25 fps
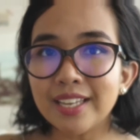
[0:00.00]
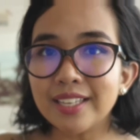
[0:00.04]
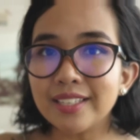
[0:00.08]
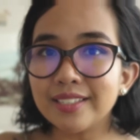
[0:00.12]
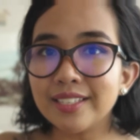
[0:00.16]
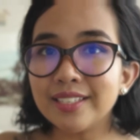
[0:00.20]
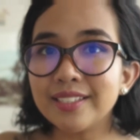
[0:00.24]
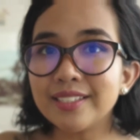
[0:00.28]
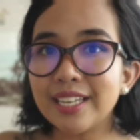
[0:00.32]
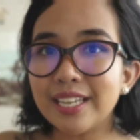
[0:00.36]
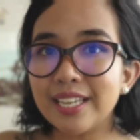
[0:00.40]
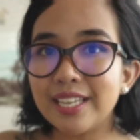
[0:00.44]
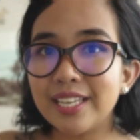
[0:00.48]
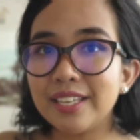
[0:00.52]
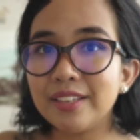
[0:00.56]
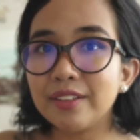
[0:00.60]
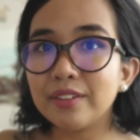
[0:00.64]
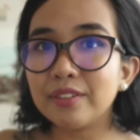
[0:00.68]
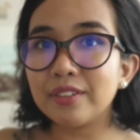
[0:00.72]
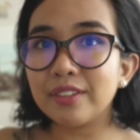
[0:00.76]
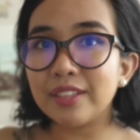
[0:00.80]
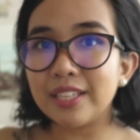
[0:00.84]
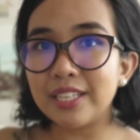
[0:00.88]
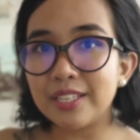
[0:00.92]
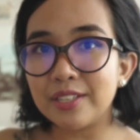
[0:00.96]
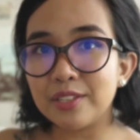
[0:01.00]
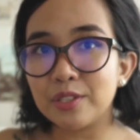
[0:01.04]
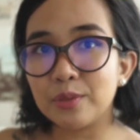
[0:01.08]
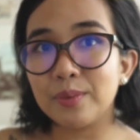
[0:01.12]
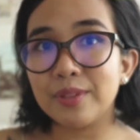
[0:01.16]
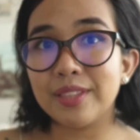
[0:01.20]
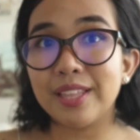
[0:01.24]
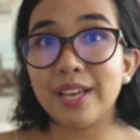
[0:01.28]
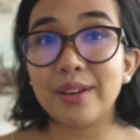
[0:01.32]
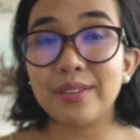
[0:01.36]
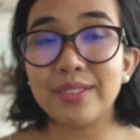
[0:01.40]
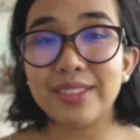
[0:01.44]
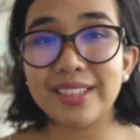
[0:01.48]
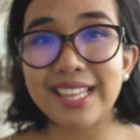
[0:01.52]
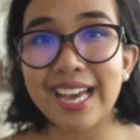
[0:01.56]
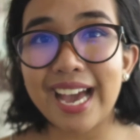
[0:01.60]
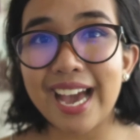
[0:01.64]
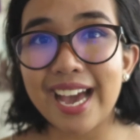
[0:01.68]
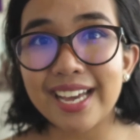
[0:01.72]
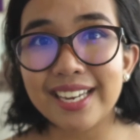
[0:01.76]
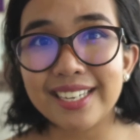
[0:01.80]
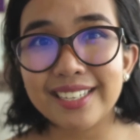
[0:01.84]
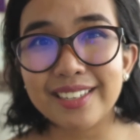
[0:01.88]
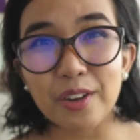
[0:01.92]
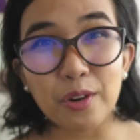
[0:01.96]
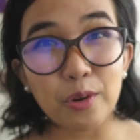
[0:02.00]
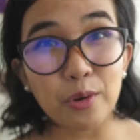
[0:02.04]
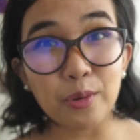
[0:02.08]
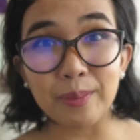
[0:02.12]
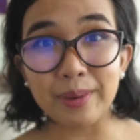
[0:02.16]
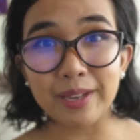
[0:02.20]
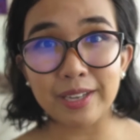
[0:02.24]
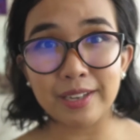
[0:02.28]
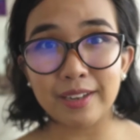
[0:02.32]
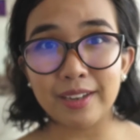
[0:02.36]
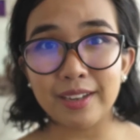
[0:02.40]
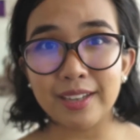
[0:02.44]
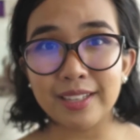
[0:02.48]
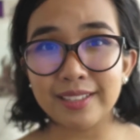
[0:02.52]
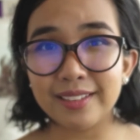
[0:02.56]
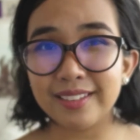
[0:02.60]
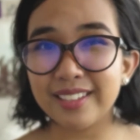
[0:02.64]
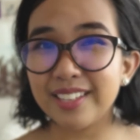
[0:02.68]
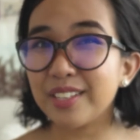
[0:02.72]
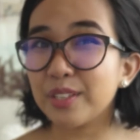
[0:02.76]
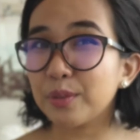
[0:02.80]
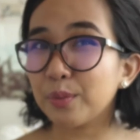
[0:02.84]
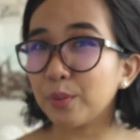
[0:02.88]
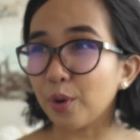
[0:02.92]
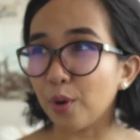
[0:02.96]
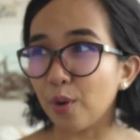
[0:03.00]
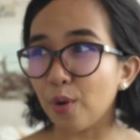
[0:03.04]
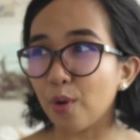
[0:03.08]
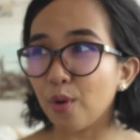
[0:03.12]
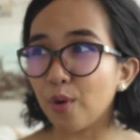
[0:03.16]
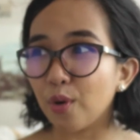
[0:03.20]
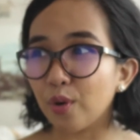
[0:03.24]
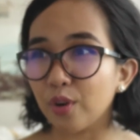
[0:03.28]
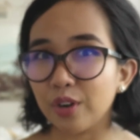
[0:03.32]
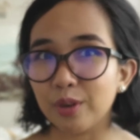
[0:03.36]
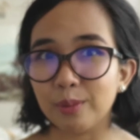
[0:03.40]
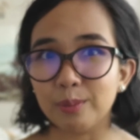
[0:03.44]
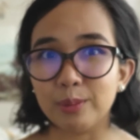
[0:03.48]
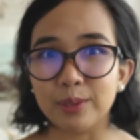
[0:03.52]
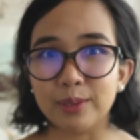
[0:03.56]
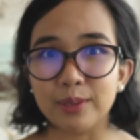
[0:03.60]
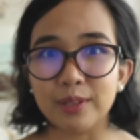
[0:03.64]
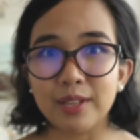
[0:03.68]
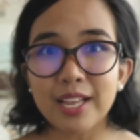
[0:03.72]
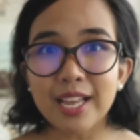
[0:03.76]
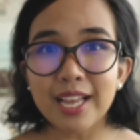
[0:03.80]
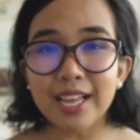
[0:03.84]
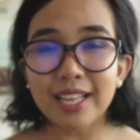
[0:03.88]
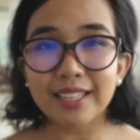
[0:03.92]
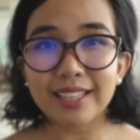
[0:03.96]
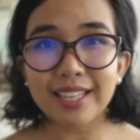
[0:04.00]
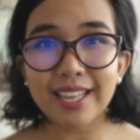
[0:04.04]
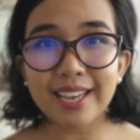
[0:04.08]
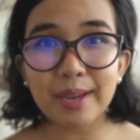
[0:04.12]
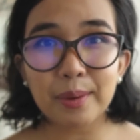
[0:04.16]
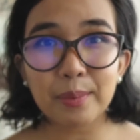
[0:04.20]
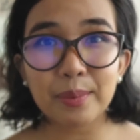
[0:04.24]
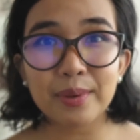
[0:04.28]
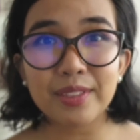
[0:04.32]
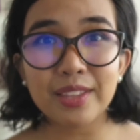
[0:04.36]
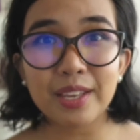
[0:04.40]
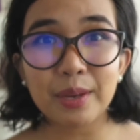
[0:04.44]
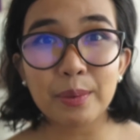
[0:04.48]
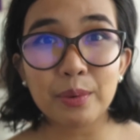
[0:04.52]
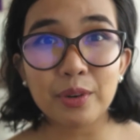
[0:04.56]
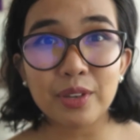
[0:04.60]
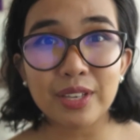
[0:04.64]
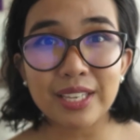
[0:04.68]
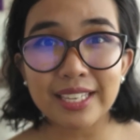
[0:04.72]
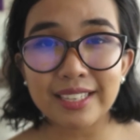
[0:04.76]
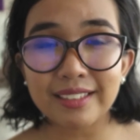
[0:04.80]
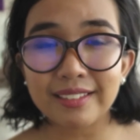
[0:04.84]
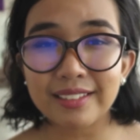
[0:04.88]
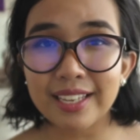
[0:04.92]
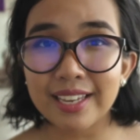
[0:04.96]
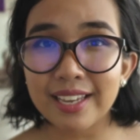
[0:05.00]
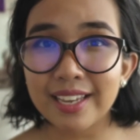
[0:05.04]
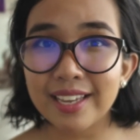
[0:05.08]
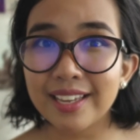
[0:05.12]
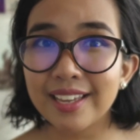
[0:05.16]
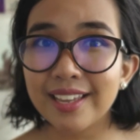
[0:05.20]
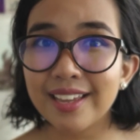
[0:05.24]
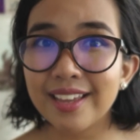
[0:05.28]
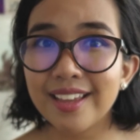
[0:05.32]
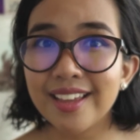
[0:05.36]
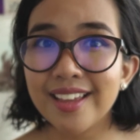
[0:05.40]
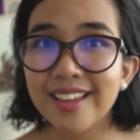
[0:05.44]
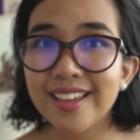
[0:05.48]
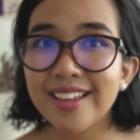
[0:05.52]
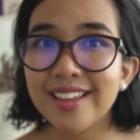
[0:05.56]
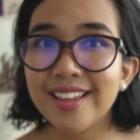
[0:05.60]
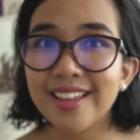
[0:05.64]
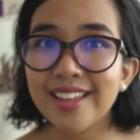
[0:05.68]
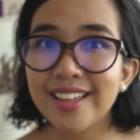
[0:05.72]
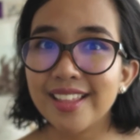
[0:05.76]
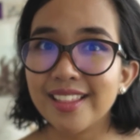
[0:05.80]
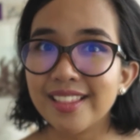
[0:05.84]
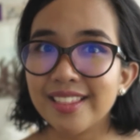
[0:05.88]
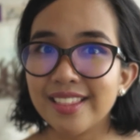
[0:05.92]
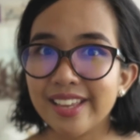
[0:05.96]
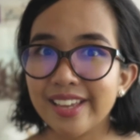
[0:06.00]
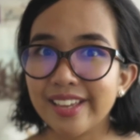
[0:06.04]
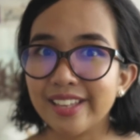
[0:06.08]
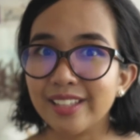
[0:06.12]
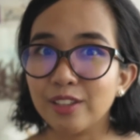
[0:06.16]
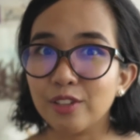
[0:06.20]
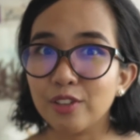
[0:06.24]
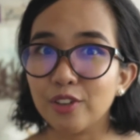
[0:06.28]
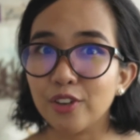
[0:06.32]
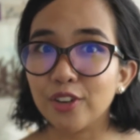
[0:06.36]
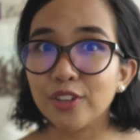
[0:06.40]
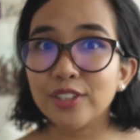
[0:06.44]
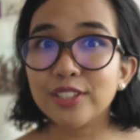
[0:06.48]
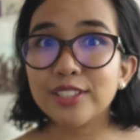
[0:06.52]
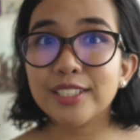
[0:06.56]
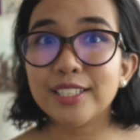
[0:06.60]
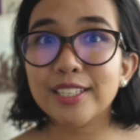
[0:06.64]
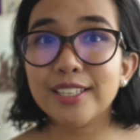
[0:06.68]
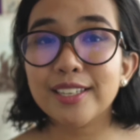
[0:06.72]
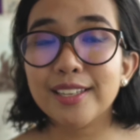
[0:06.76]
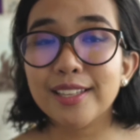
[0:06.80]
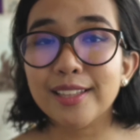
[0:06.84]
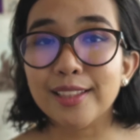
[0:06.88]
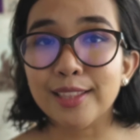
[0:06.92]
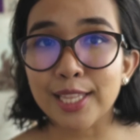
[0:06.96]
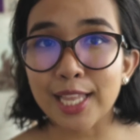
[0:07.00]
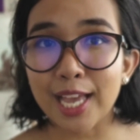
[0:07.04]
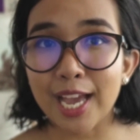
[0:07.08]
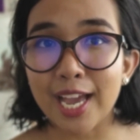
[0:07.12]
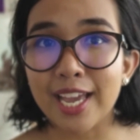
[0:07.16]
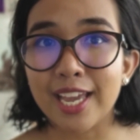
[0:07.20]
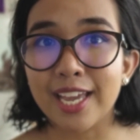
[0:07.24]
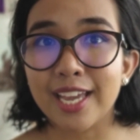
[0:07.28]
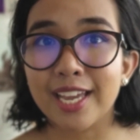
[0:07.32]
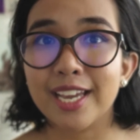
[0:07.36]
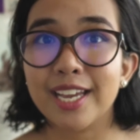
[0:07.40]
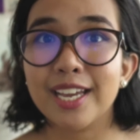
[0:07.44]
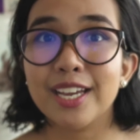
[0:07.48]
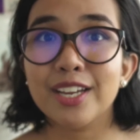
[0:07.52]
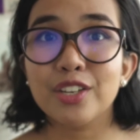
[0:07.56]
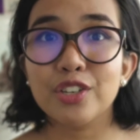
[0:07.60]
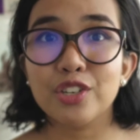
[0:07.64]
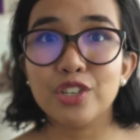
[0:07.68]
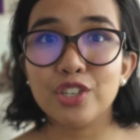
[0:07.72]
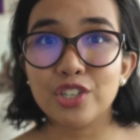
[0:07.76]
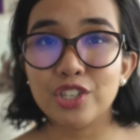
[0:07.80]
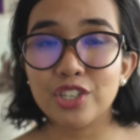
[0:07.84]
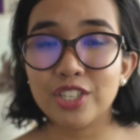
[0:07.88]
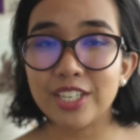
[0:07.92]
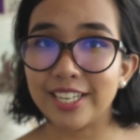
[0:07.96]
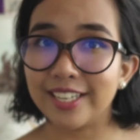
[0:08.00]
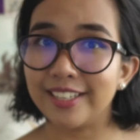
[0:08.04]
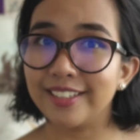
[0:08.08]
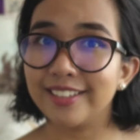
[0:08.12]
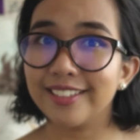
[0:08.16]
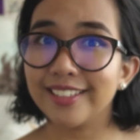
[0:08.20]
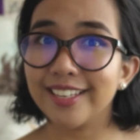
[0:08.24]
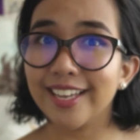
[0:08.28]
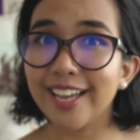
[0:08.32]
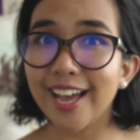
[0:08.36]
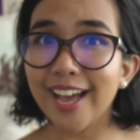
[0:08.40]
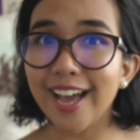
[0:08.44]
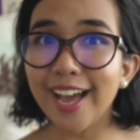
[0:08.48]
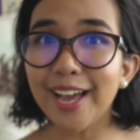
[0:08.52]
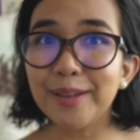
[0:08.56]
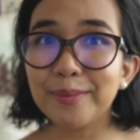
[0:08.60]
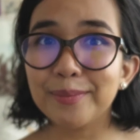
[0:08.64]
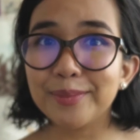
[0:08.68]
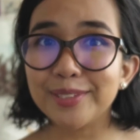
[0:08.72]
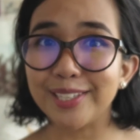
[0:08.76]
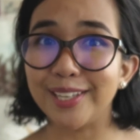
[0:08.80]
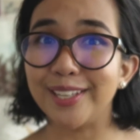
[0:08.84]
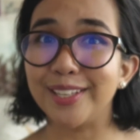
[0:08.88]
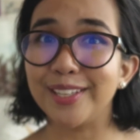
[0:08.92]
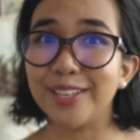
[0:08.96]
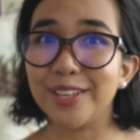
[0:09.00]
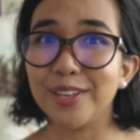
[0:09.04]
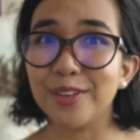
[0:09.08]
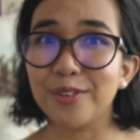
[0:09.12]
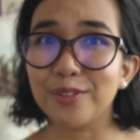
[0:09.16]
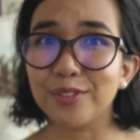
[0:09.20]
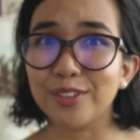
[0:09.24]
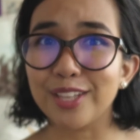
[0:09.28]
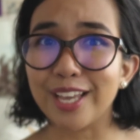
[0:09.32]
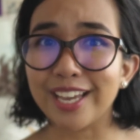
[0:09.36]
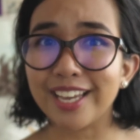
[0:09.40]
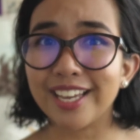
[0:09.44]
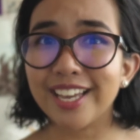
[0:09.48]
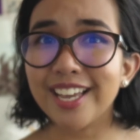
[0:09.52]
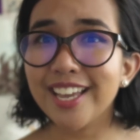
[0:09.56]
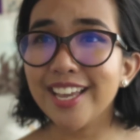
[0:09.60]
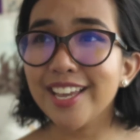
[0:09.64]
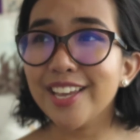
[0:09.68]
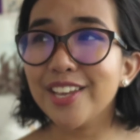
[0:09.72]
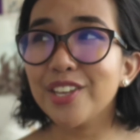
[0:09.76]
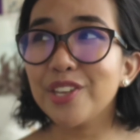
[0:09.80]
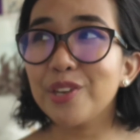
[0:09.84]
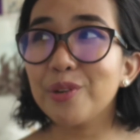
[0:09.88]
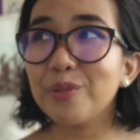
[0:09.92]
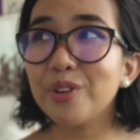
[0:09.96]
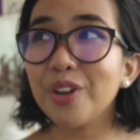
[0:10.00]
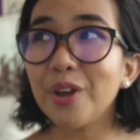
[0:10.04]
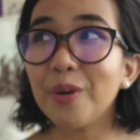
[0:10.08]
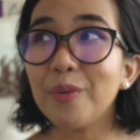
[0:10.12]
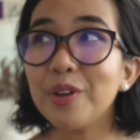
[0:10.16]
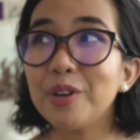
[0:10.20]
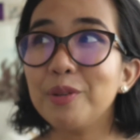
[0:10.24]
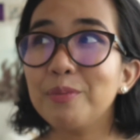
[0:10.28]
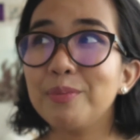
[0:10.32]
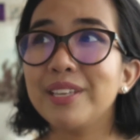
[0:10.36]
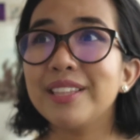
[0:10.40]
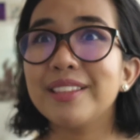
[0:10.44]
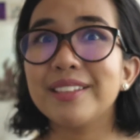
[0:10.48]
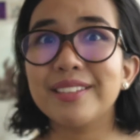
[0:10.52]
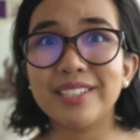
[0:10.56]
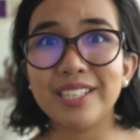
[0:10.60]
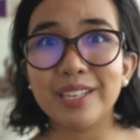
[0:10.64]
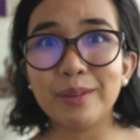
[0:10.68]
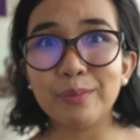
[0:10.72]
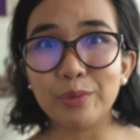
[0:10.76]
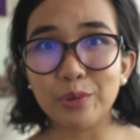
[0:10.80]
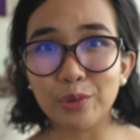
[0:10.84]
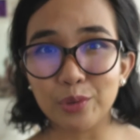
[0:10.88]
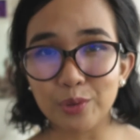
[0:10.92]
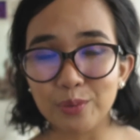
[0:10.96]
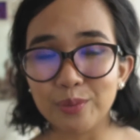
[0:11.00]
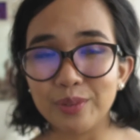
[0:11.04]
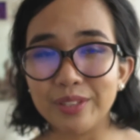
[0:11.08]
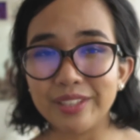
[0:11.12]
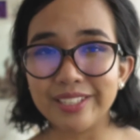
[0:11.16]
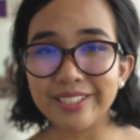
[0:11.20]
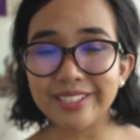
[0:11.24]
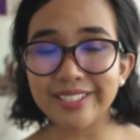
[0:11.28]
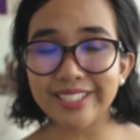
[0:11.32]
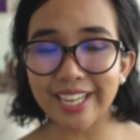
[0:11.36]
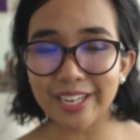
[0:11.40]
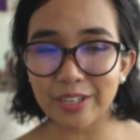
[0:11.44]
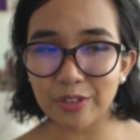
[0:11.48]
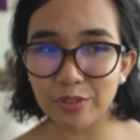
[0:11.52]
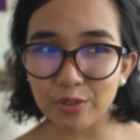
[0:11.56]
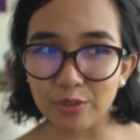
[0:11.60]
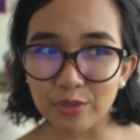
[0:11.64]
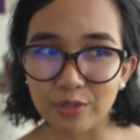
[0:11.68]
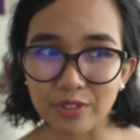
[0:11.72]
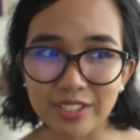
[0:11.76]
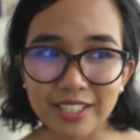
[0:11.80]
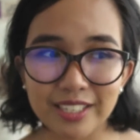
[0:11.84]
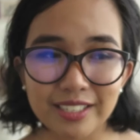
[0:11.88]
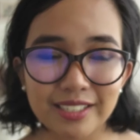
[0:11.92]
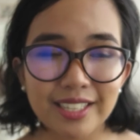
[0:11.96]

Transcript: Since I healed these without that, oh my god, these were horrible. Like, when they were healing, they looked like shit. I'm telling you, like, you don't want to be in the same room with these tattoos.